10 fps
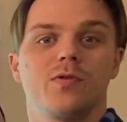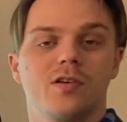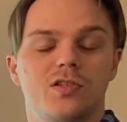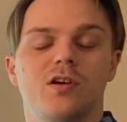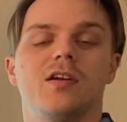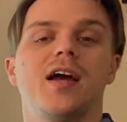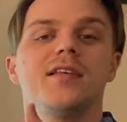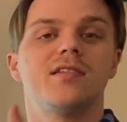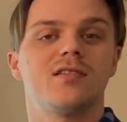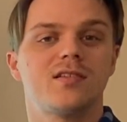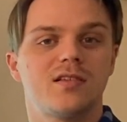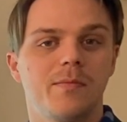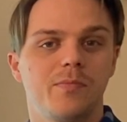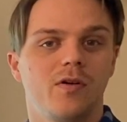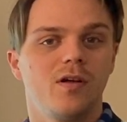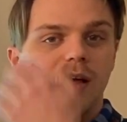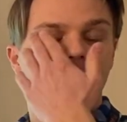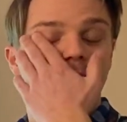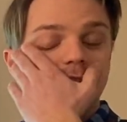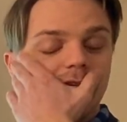We're going to start nice and simple,
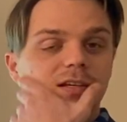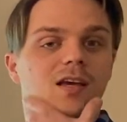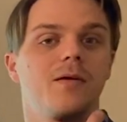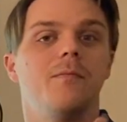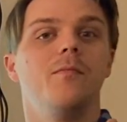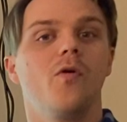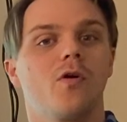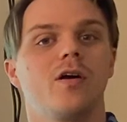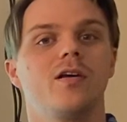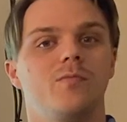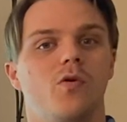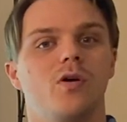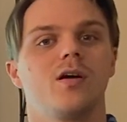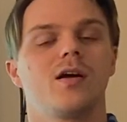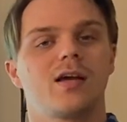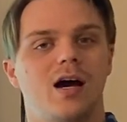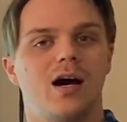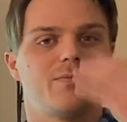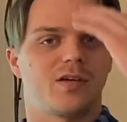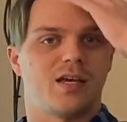and it's going to get more and more
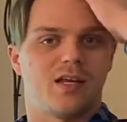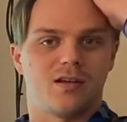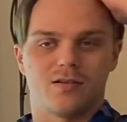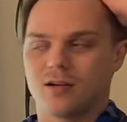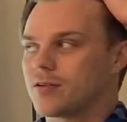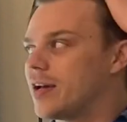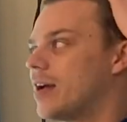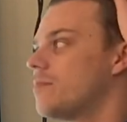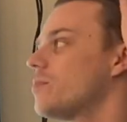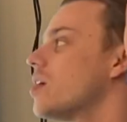complicated, okay?